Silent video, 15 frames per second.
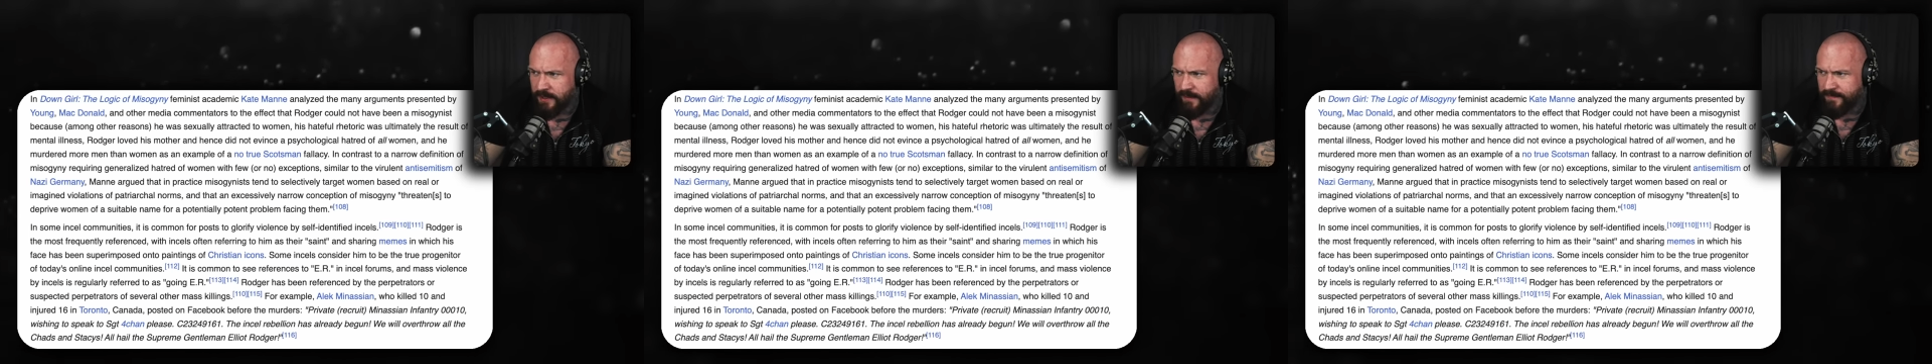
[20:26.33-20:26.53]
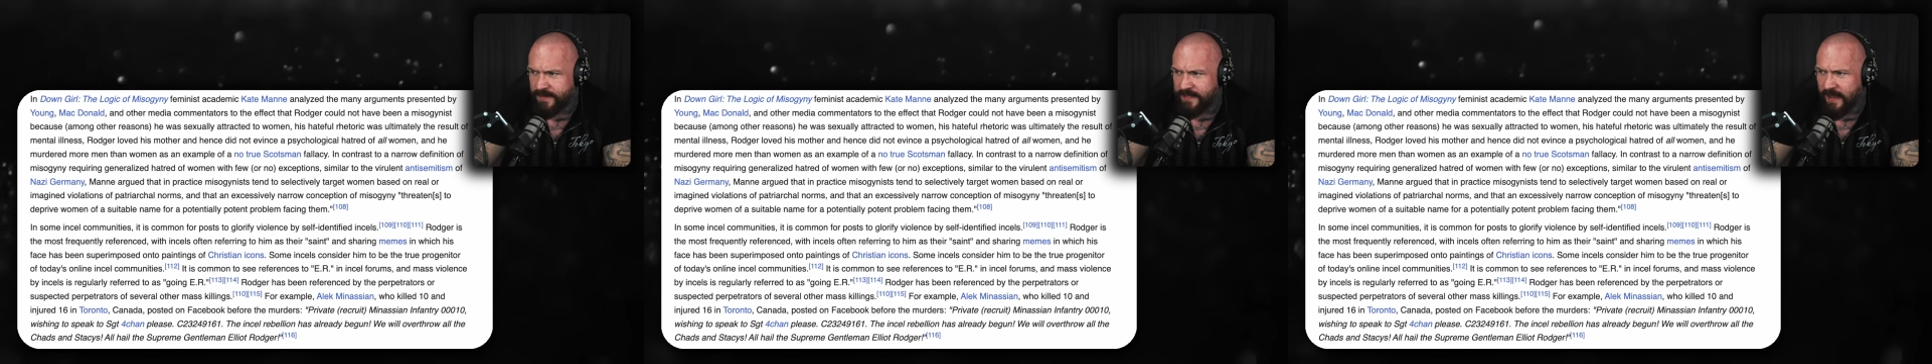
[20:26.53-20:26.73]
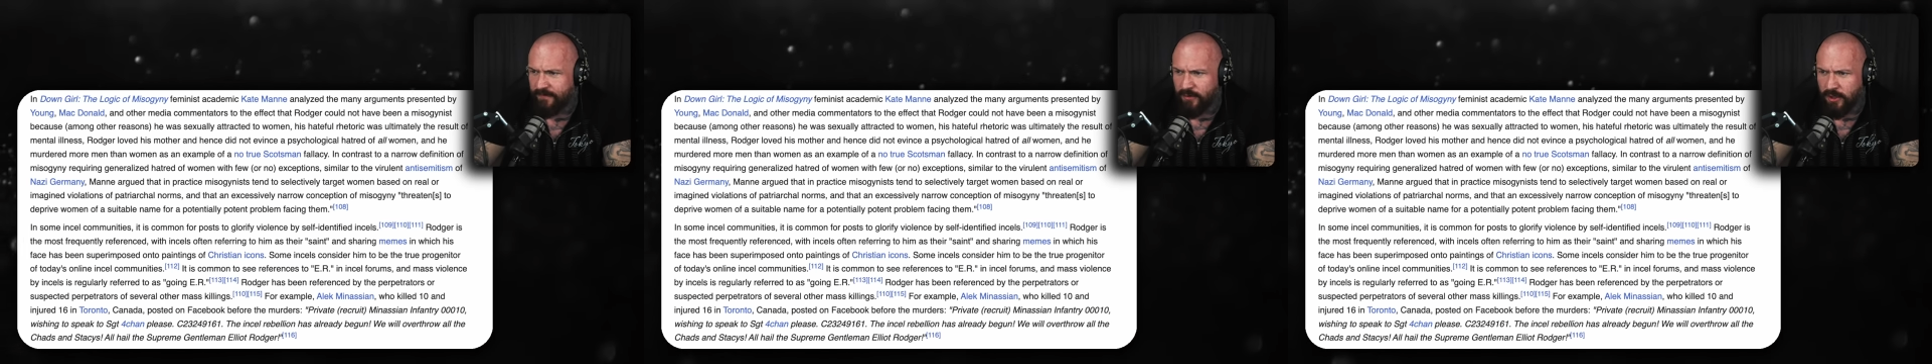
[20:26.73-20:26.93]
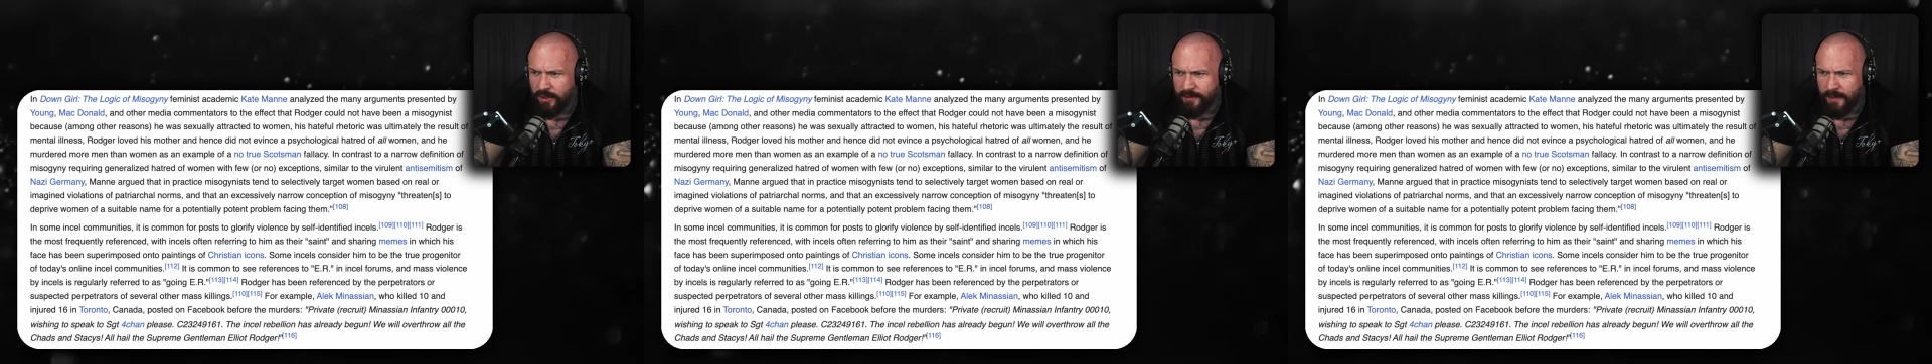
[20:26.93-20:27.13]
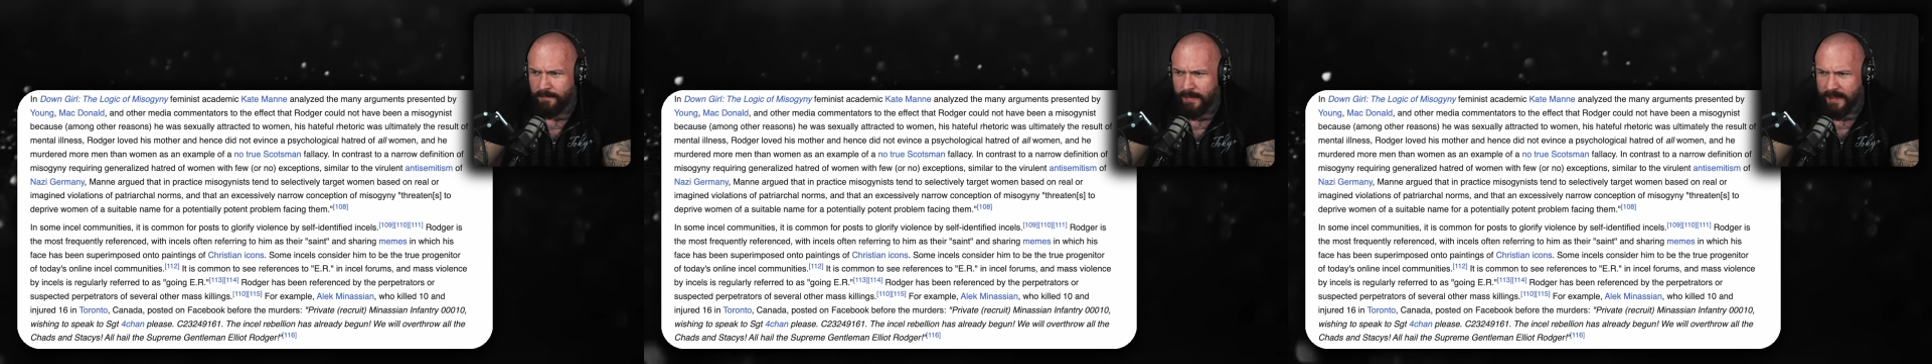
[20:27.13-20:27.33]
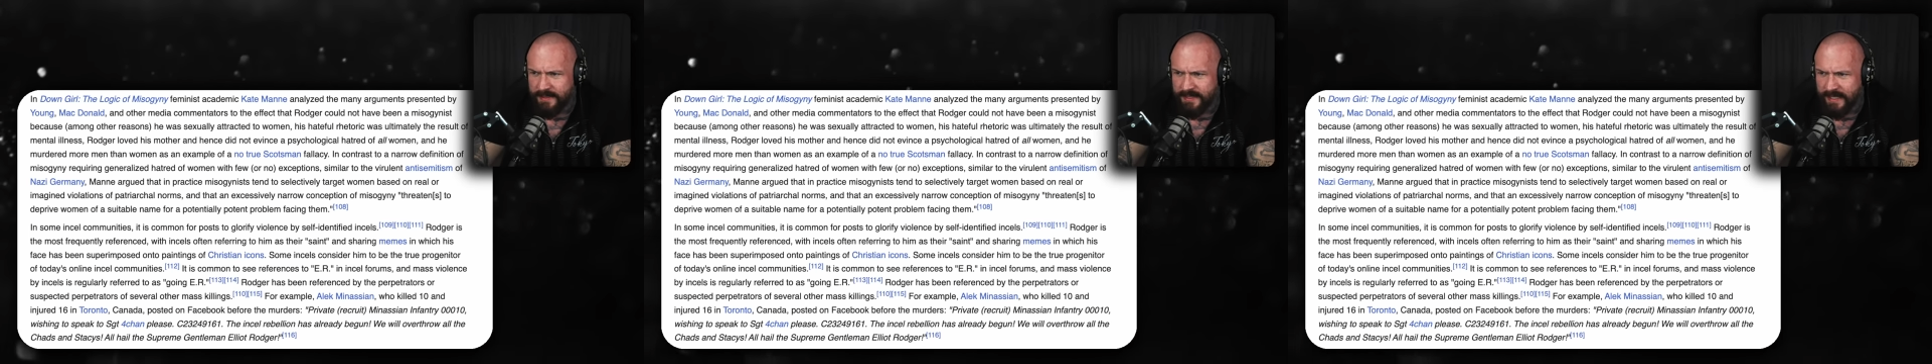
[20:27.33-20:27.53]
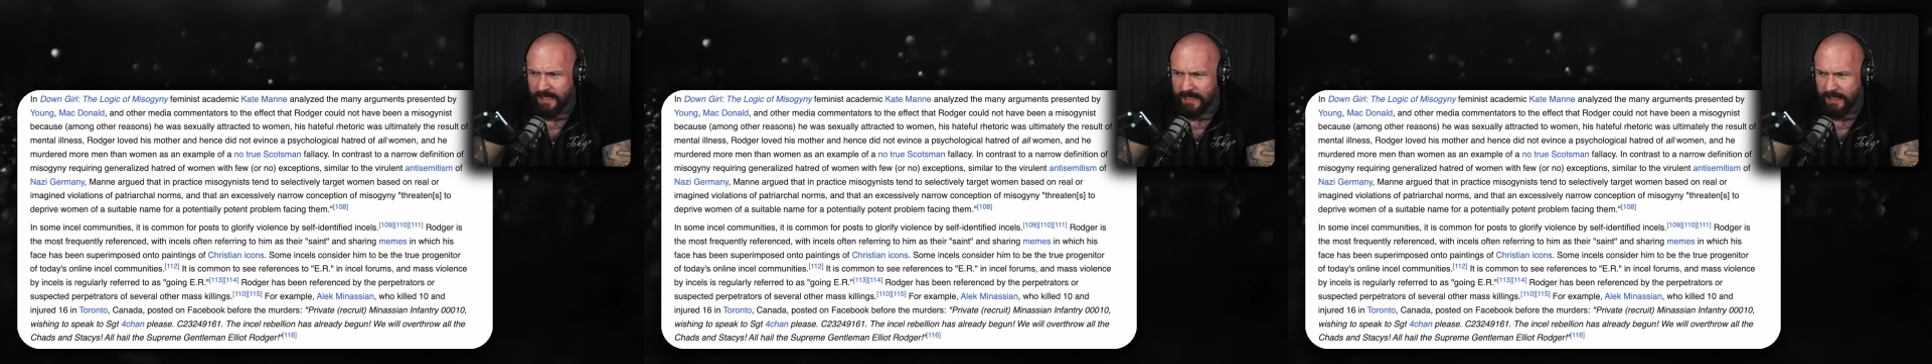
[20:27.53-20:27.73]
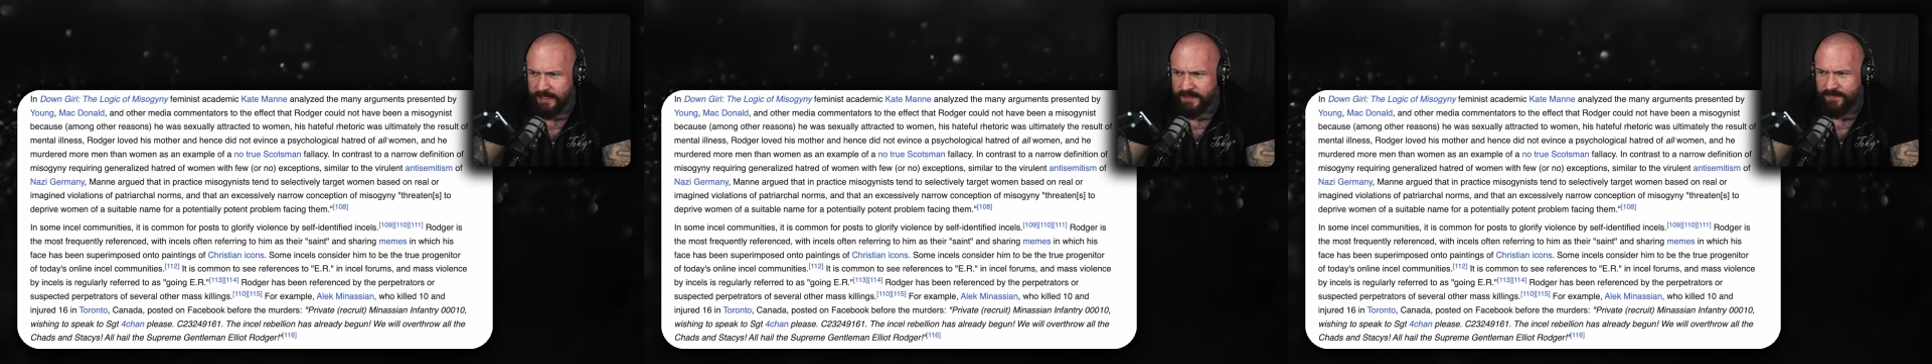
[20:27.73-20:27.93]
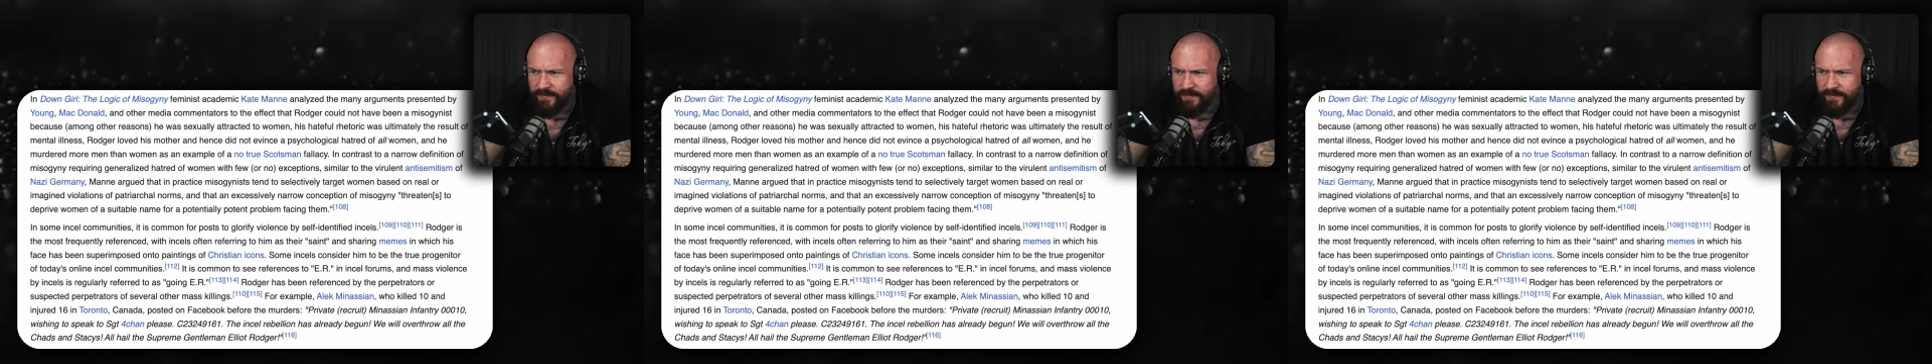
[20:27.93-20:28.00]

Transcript: of several other mass killings.